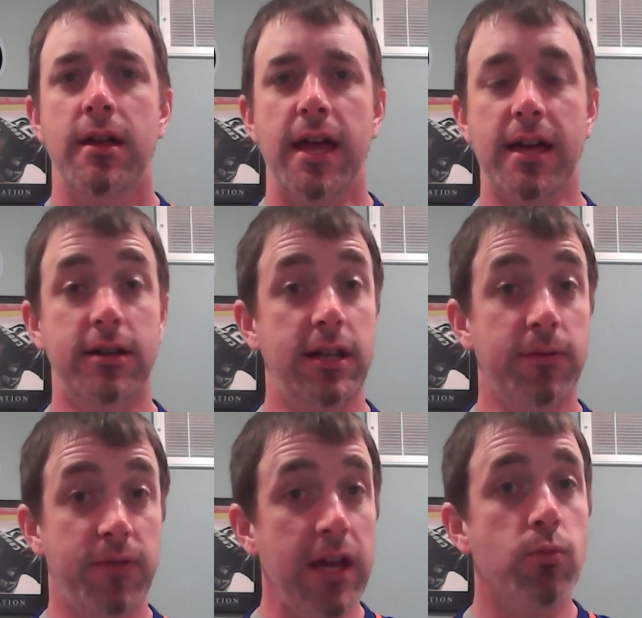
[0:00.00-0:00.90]
And
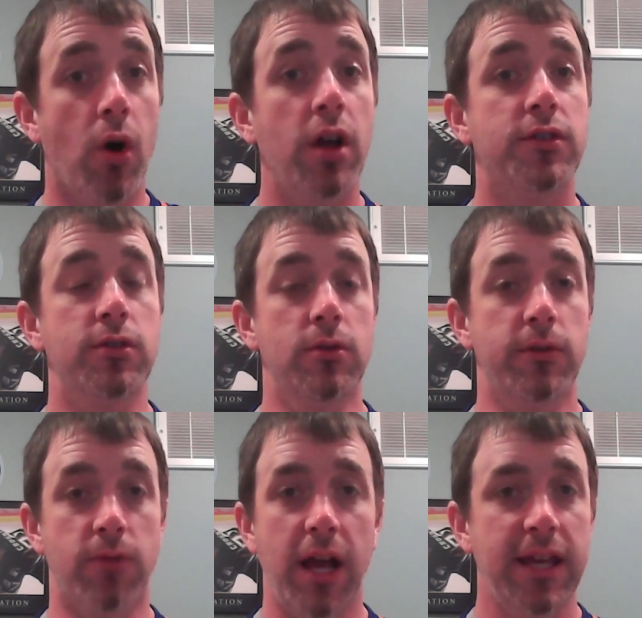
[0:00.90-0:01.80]
if they want to,
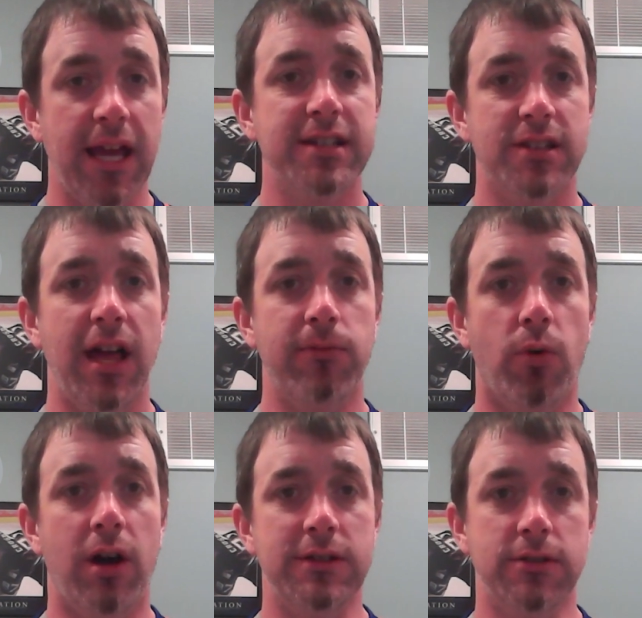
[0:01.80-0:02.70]
if Ryan Getzlaf
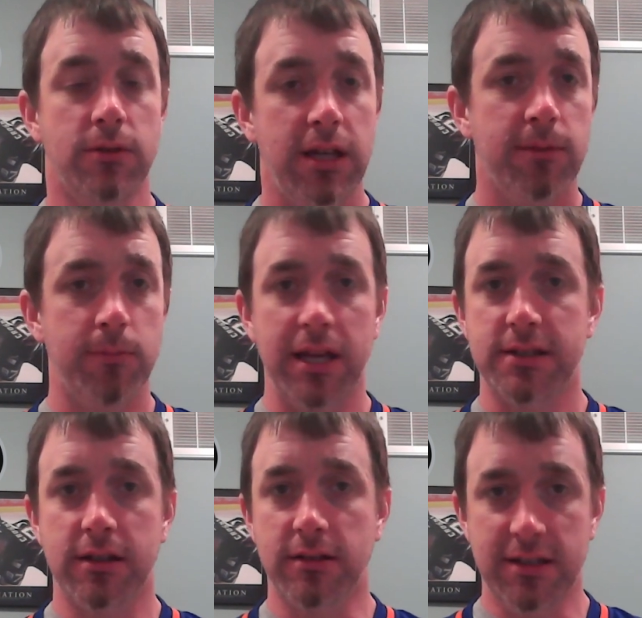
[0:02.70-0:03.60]
wants to, he can
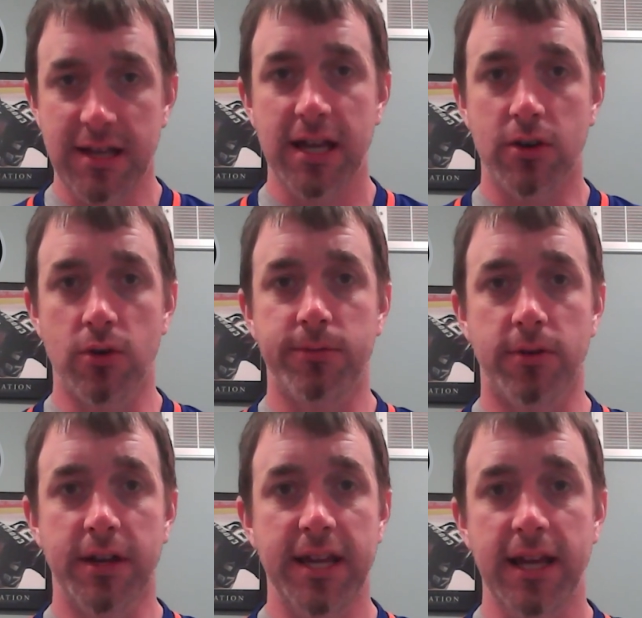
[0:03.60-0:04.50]
basically take
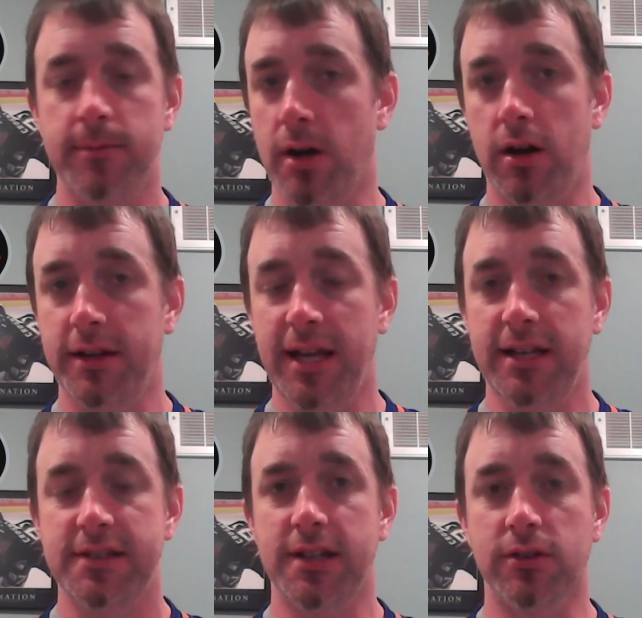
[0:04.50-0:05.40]
over a game on
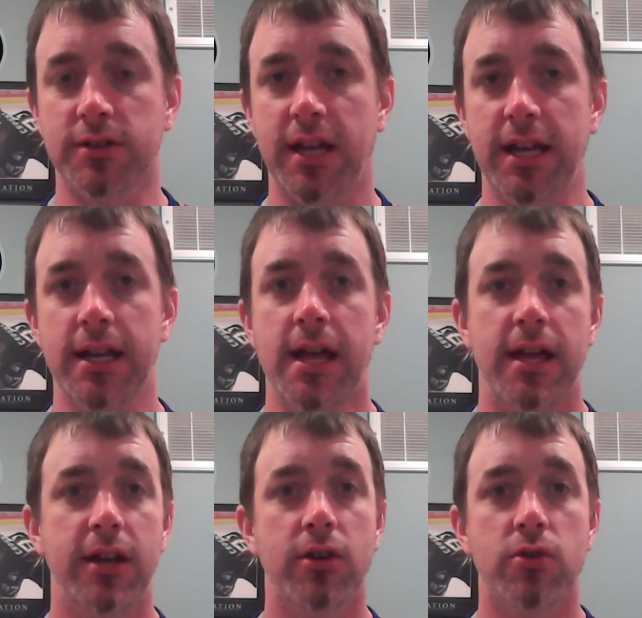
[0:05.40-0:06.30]
any single night.
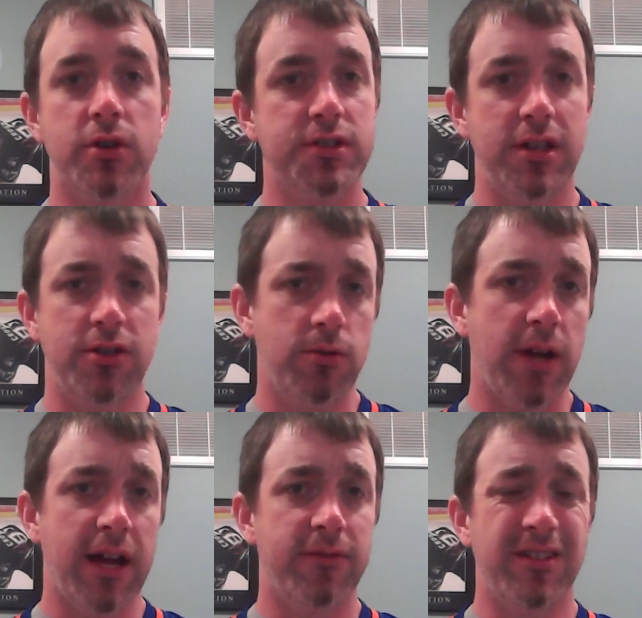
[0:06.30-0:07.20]
And of course, they do
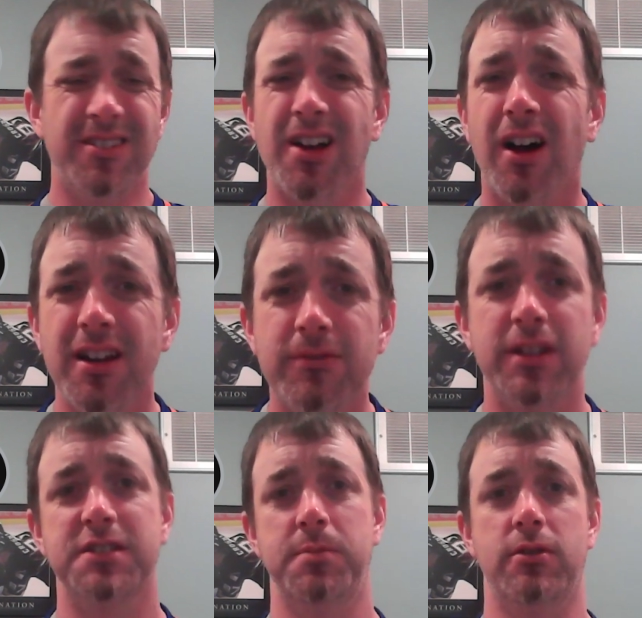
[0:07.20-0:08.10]
have a ton of
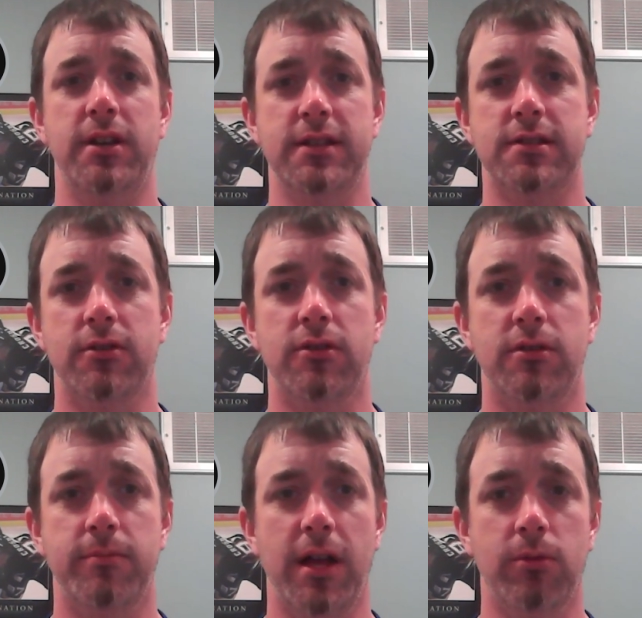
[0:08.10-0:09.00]
experience under
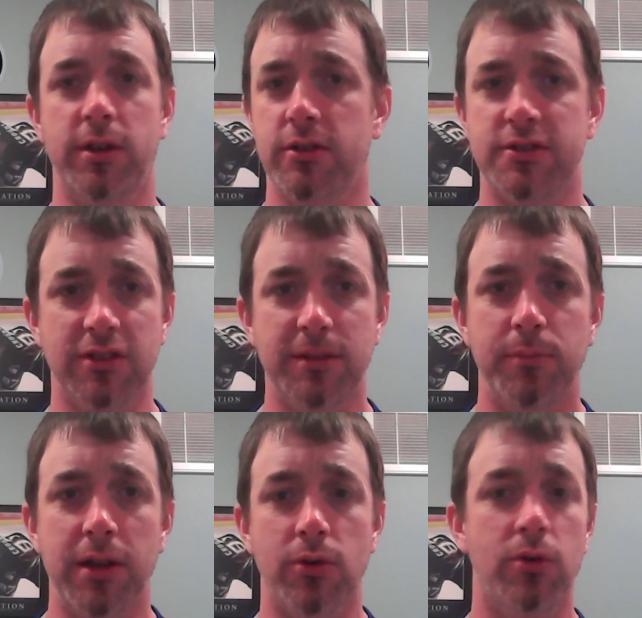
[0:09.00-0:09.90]
their belt, whether it's
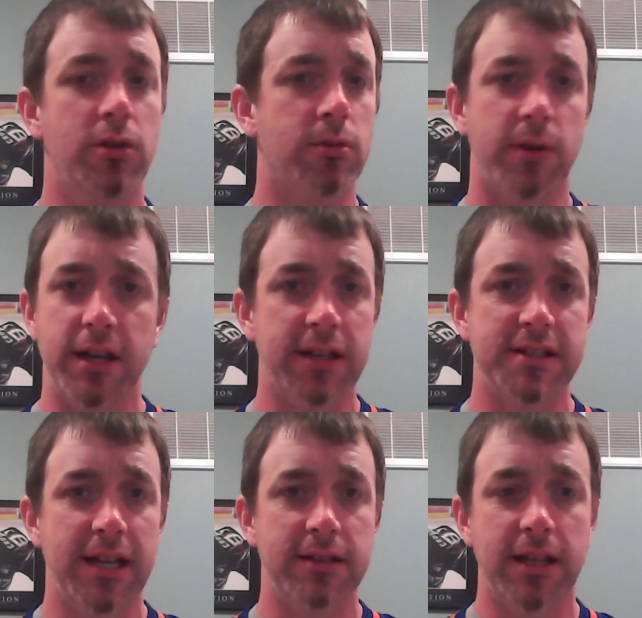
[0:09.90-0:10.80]
Olympic gold or winning a
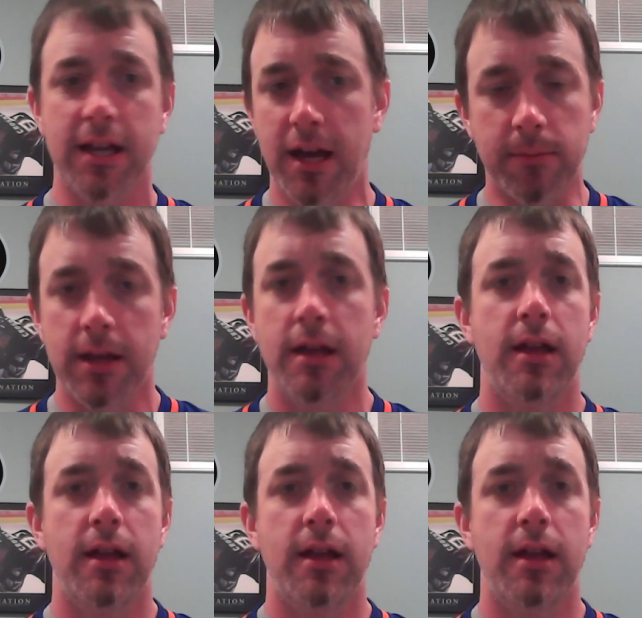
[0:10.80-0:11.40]
Stanley Cup.